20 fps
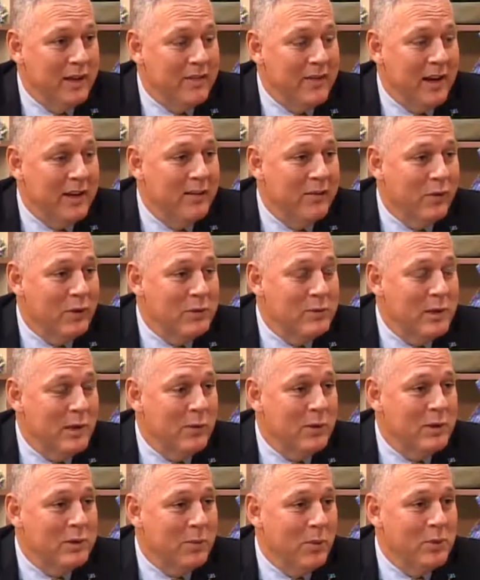In fact, the first meeting
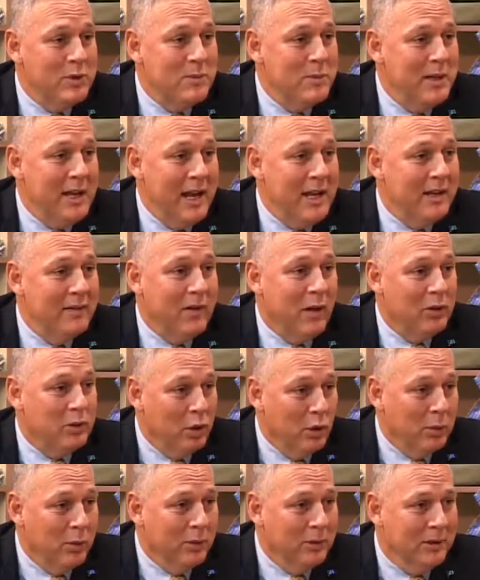was supposed to be the end of
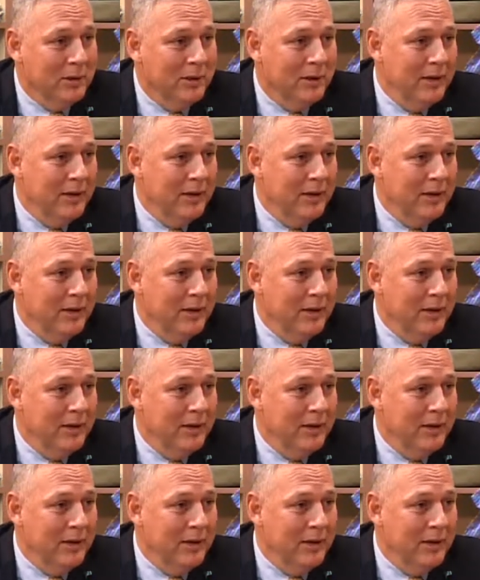October.